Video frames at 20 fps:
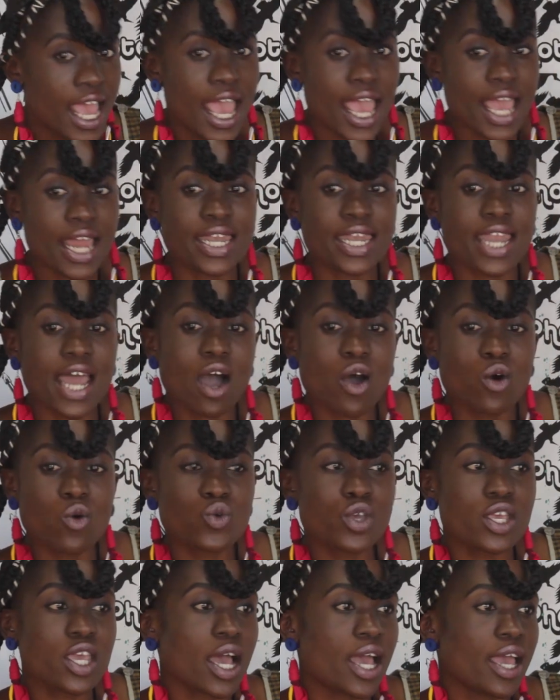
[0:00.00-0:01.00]
And now
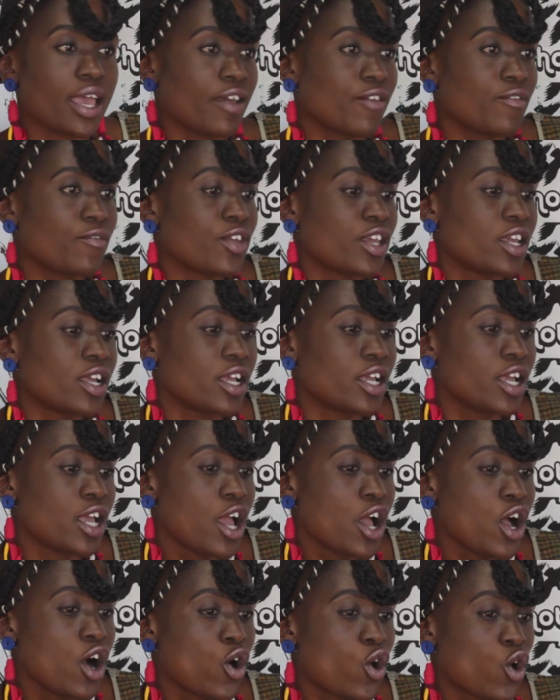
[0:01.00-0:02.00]
we are having
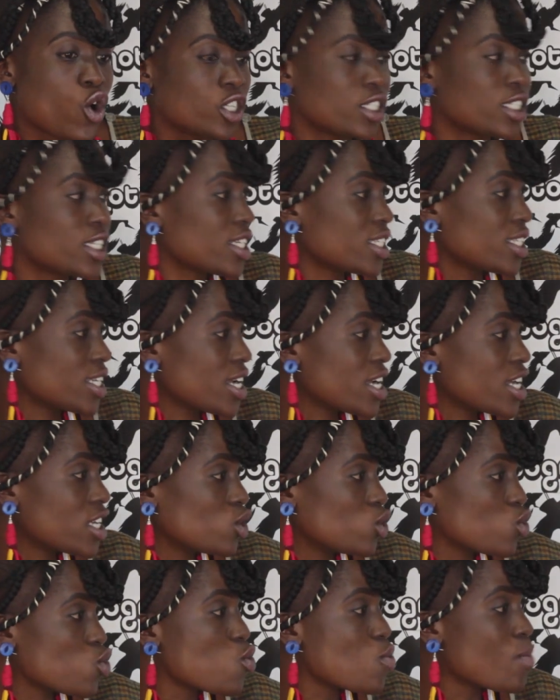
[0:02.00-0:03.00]
Nkosazana
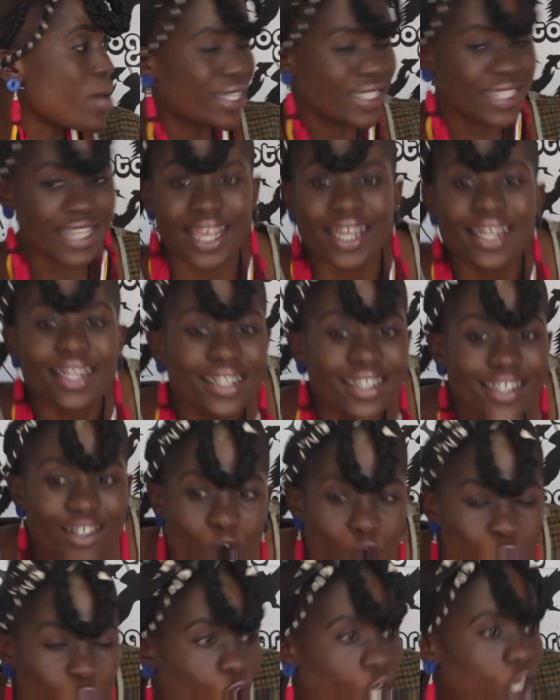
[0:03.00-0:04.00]
Zuma tackling
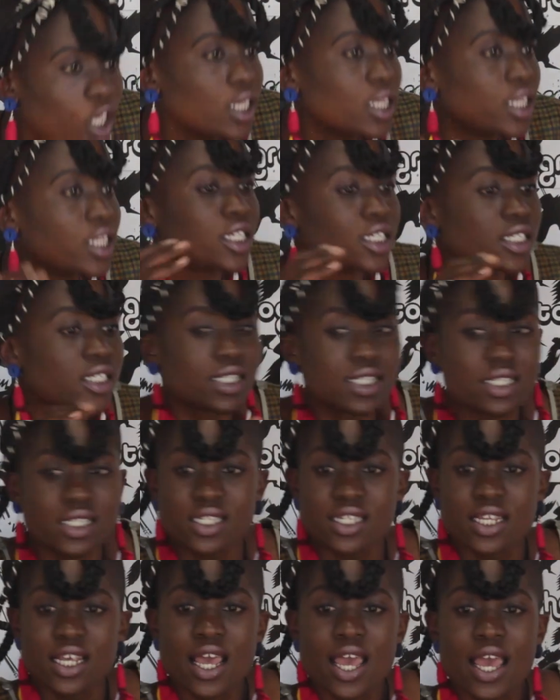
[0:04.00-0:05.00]
all
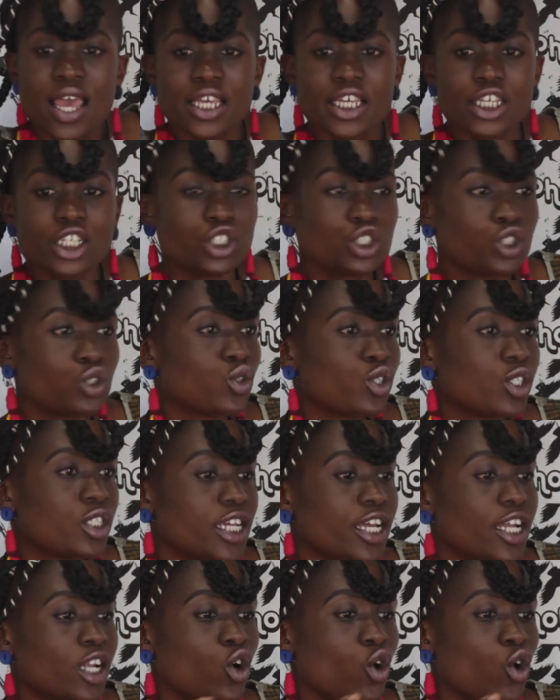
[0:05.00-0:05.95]
these issues they